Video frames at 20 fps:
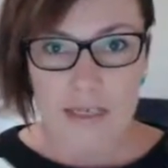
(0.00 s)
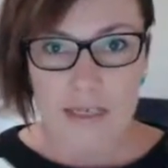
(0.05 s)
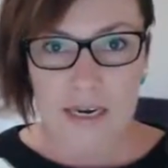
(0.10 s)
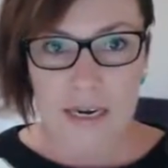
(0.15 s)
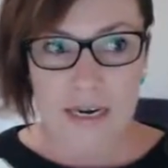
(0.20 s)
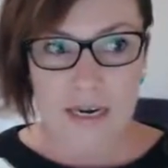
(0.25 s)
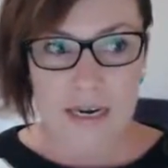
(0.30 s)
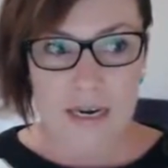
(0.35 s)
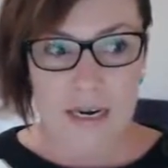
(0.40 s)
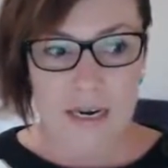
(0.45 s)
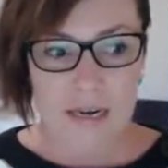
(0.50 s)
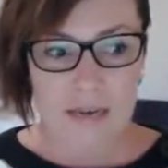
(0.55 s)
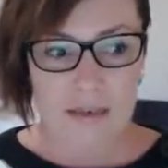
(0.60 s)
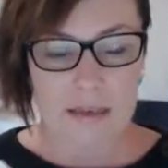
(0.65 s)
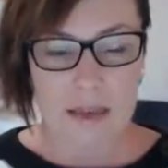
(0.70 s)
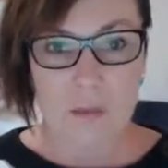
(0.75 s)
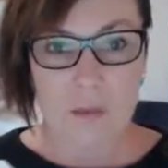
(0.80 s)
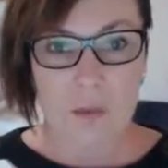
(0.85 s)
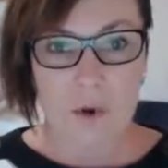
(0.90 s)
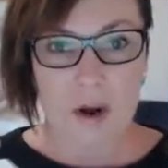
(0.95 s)
10 years
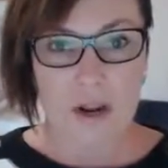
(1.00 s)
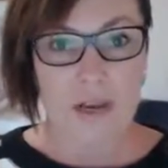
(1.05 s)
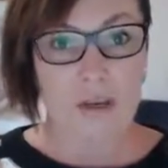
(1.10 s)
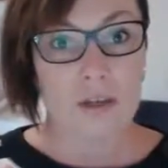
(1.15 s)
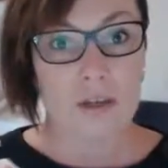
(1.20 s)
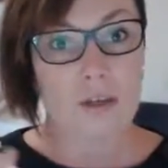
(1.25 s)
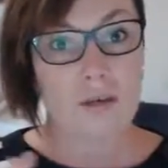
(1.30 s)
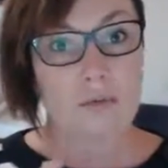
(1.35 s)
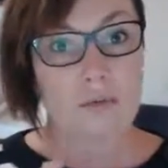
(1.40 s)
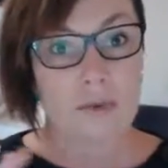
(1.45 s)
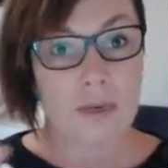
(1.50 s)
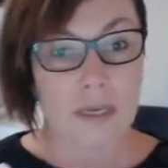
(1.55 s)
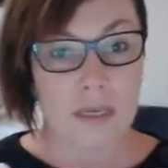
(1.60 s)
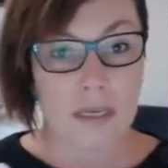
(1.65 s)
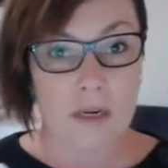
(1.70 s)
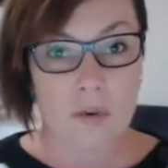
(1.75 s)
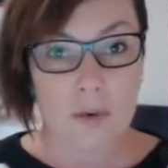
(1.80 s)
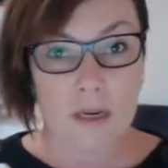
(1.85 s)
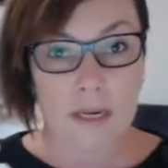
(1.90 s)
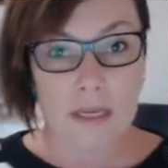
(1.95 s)
and what I can do really
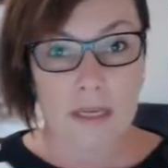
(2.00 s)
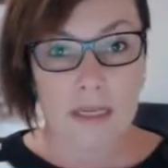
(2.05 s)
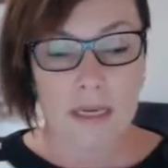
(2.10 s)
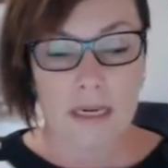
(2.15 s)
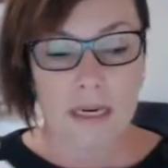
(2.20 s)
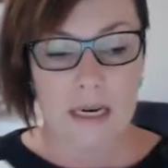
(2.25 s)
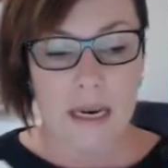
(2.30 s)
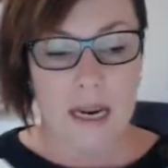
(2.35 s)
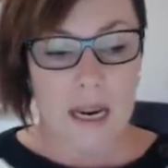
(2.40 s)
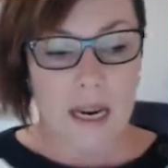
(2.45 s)
quickly